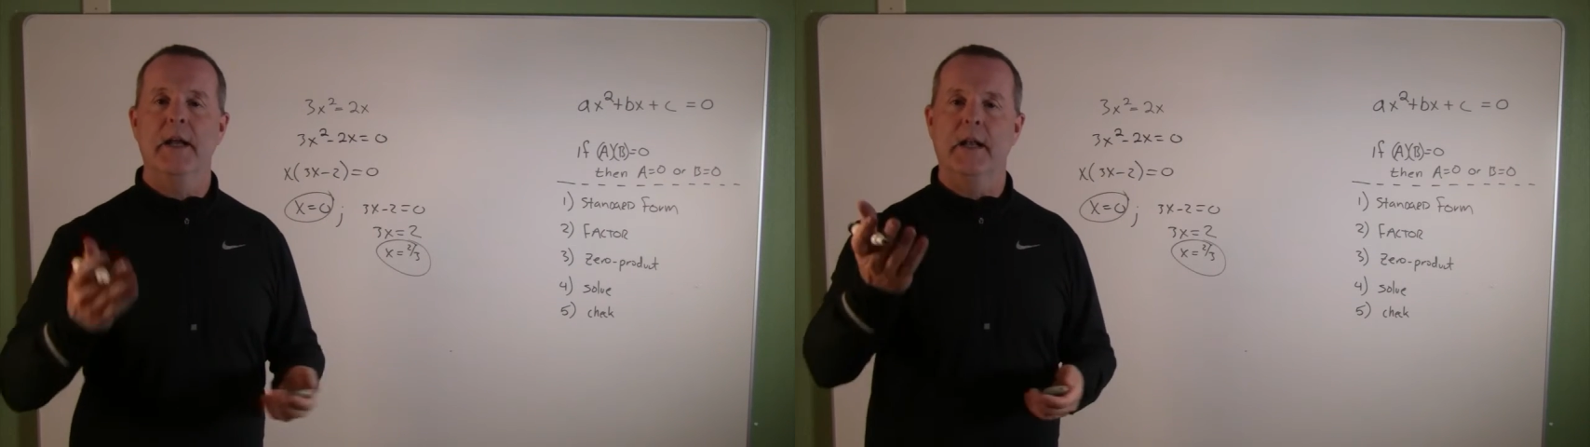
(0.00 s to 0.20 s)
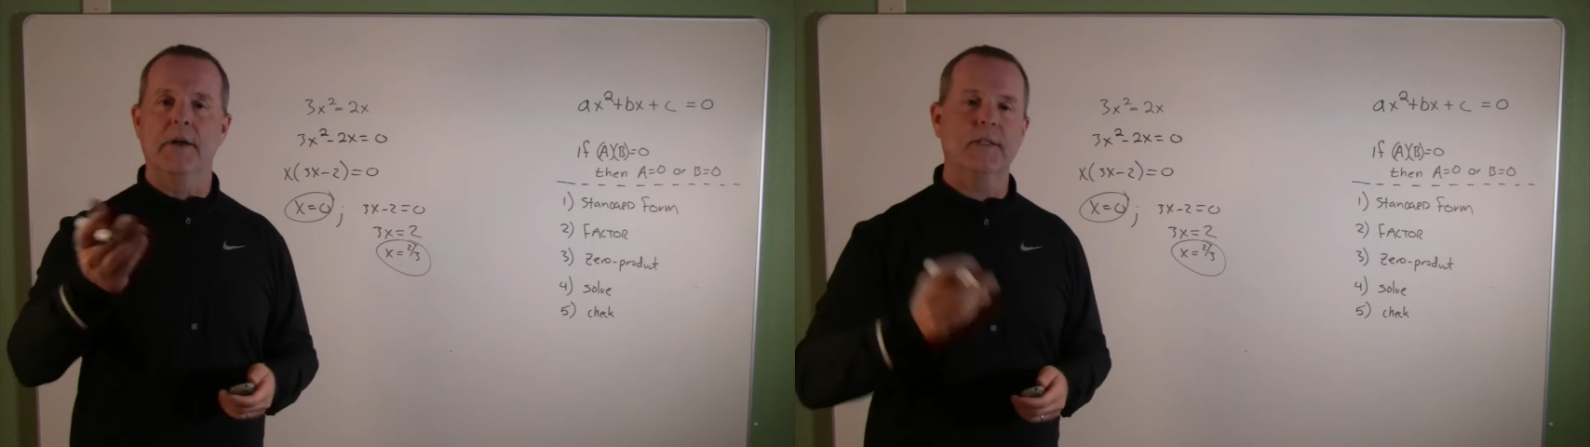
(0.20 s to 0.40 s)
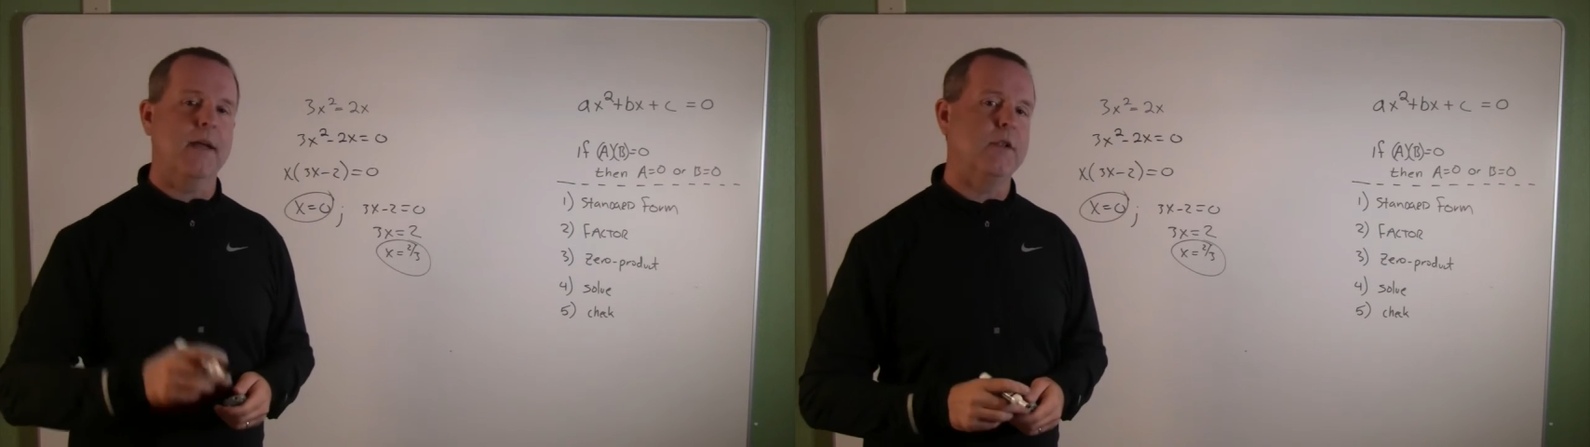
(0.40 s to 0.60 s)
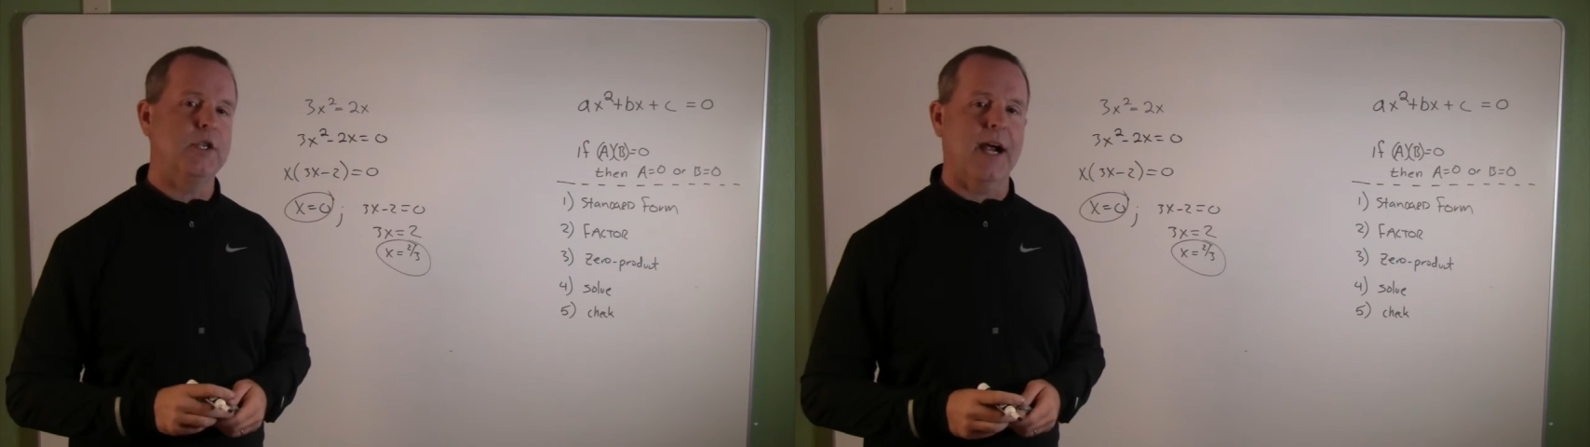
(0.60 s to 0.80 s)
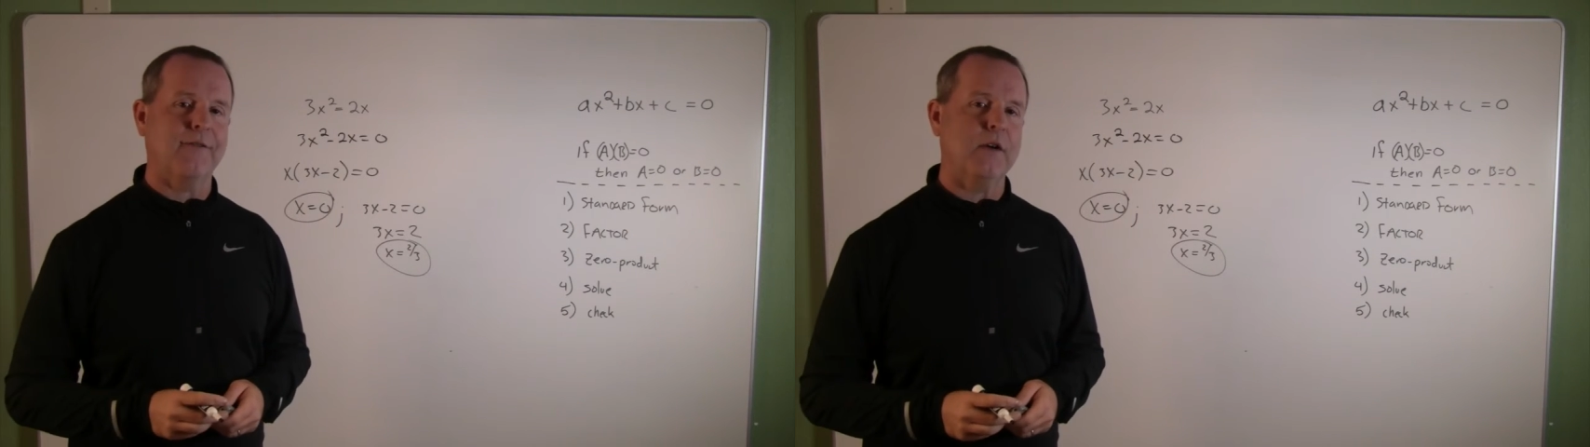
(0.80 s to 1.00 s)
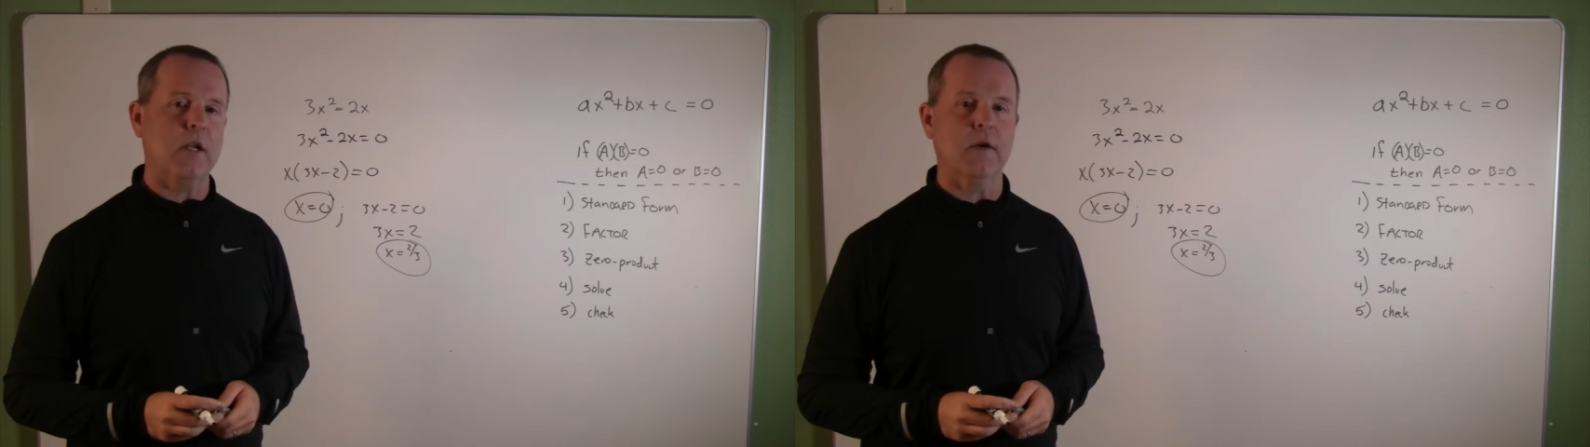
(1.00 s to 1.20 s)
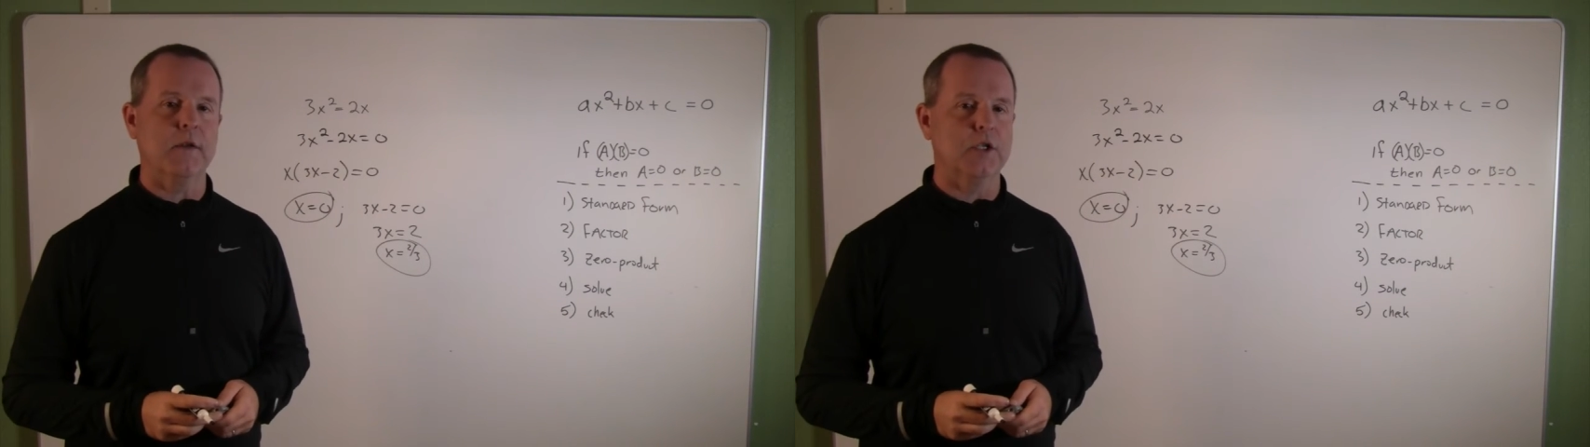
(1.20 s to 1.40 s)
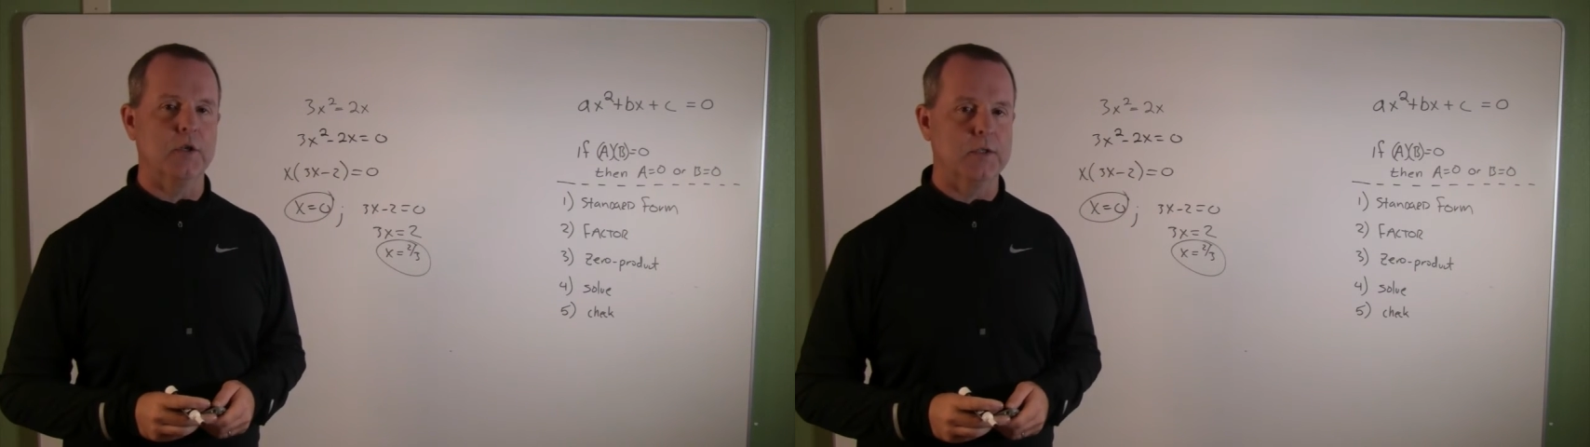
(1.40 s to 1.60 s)
and I'll save the check for you
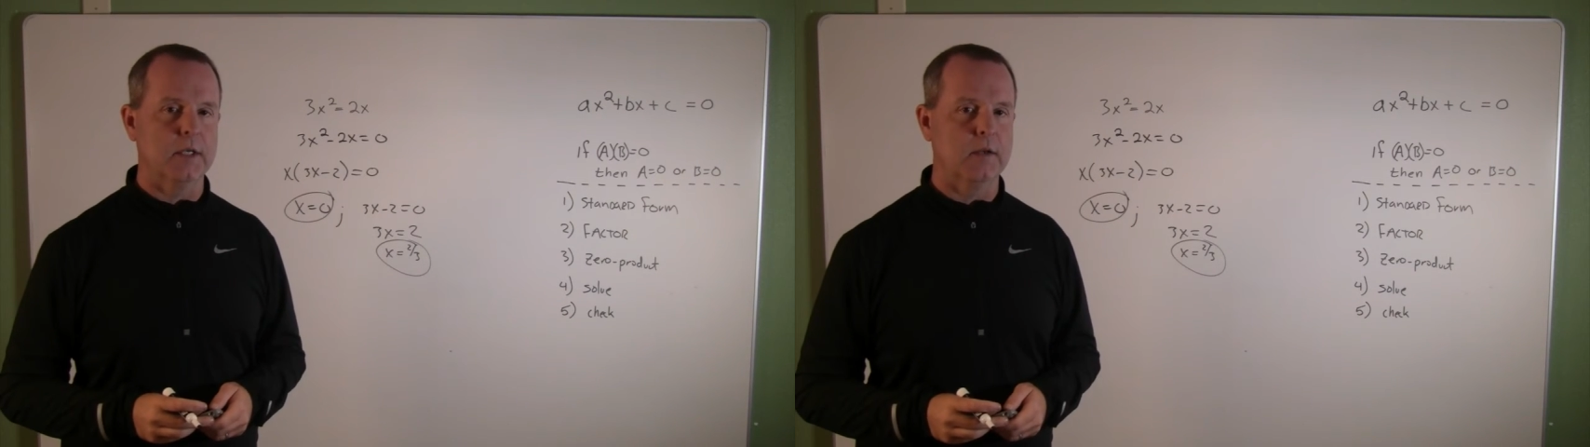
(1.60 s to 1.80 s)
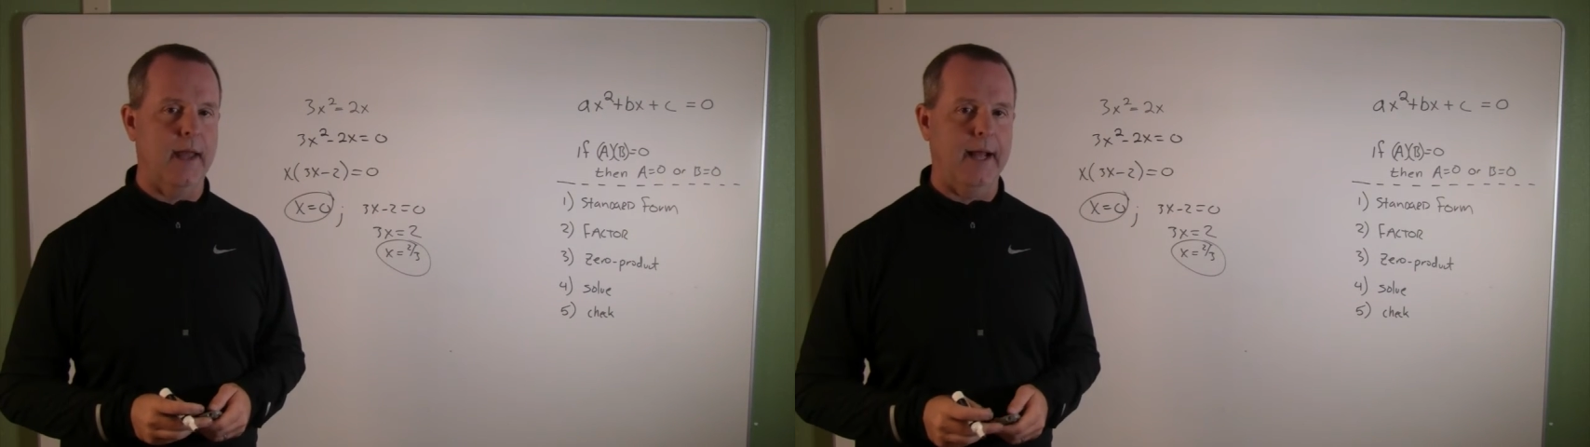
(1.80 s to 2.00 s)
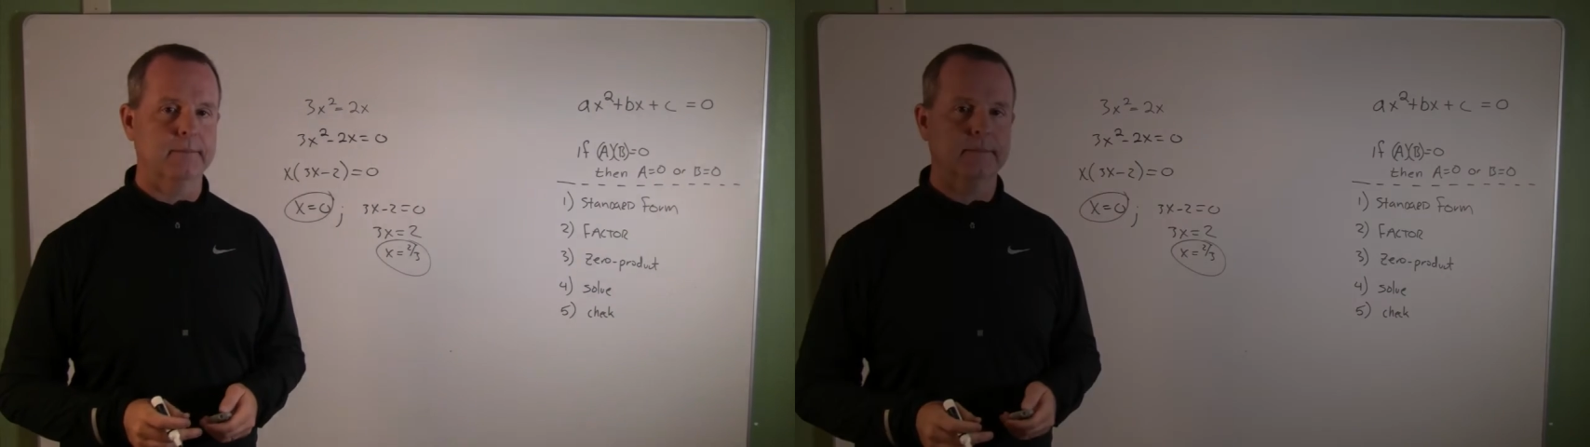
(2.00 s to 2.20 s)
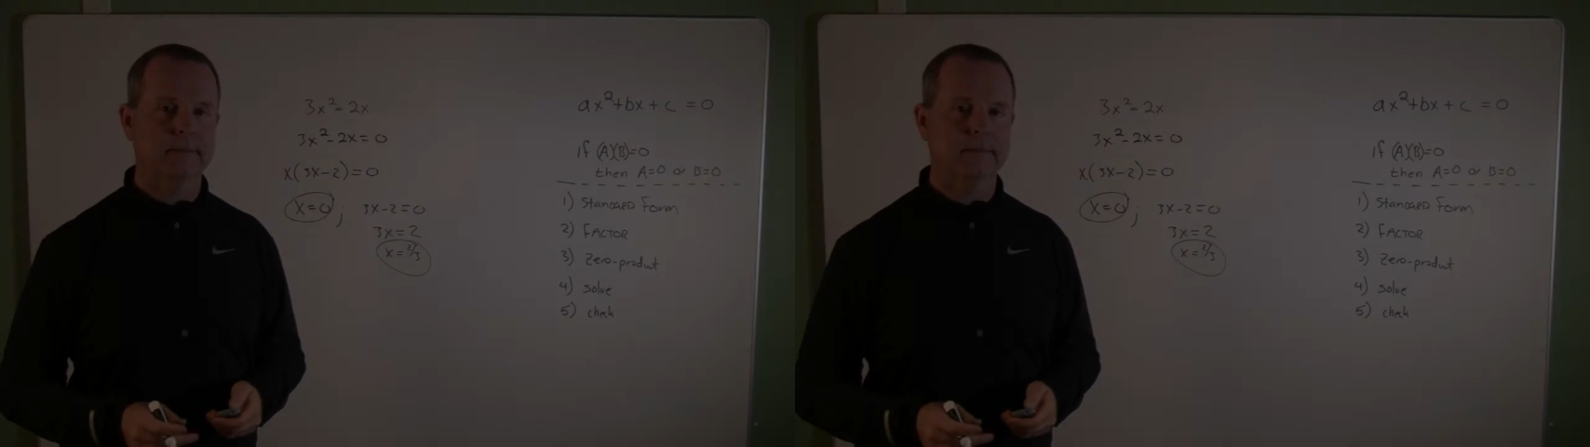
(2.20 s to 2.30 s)
if you choose to do that.